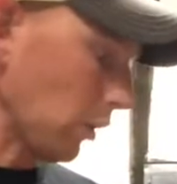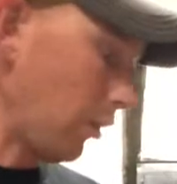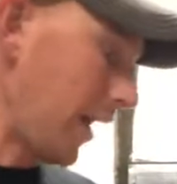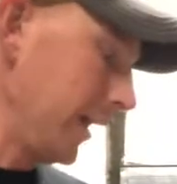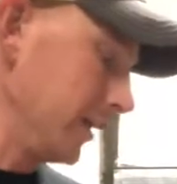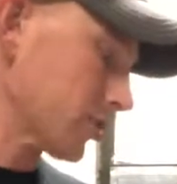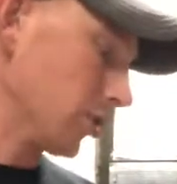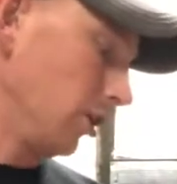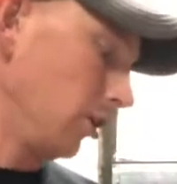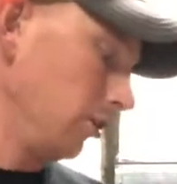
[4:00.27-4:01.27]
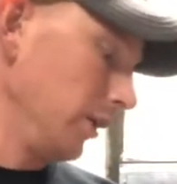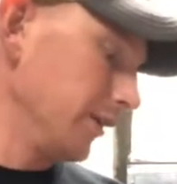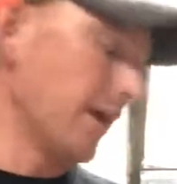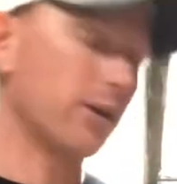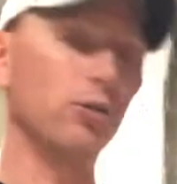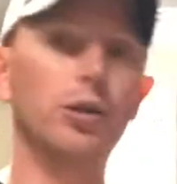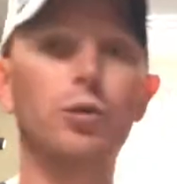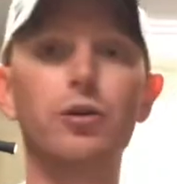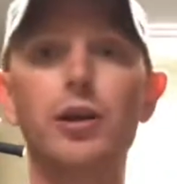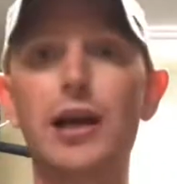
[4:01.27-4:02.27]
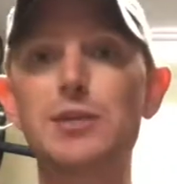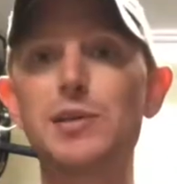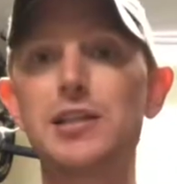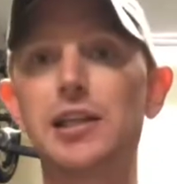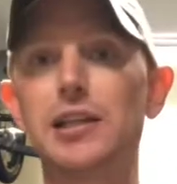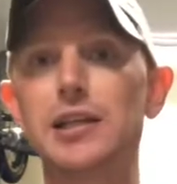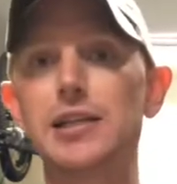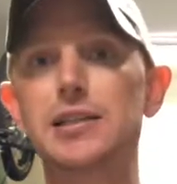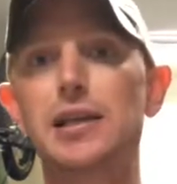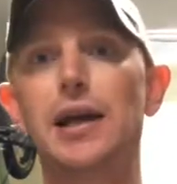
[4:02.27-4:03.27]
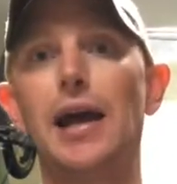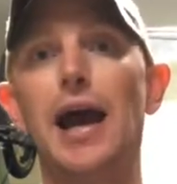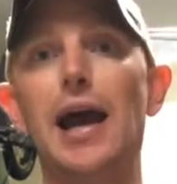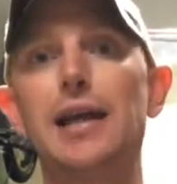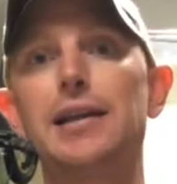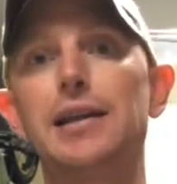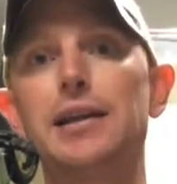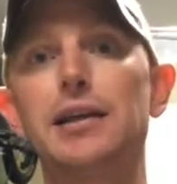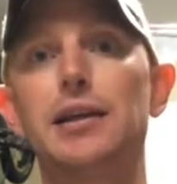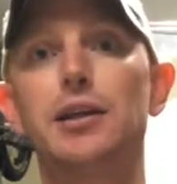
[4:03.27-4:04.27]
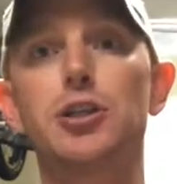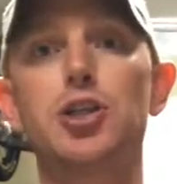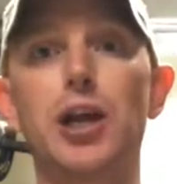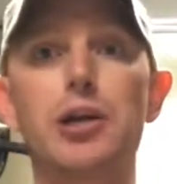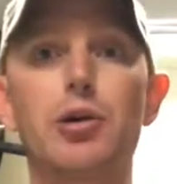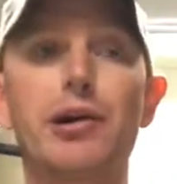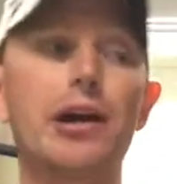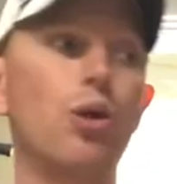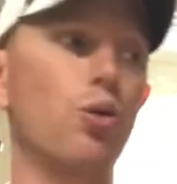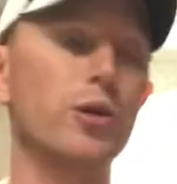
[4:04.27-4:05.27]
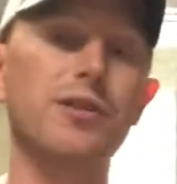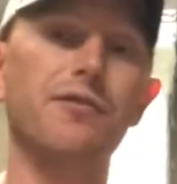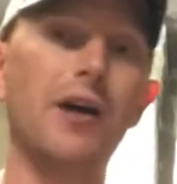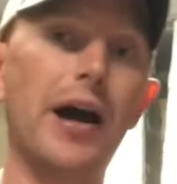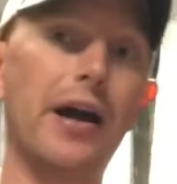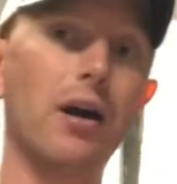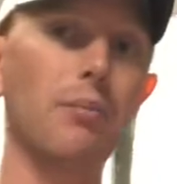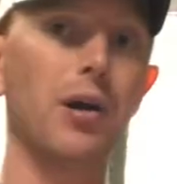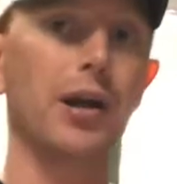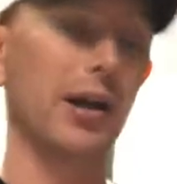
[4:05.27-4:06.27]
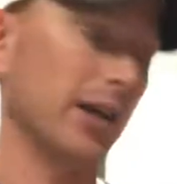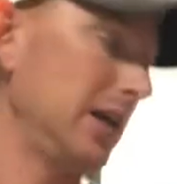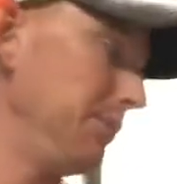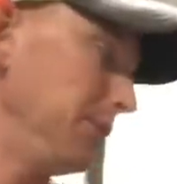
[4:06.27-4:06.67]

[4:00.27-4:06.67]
right, so not only will you guys be seeing this at the January course of fire, I'm probably going to keep it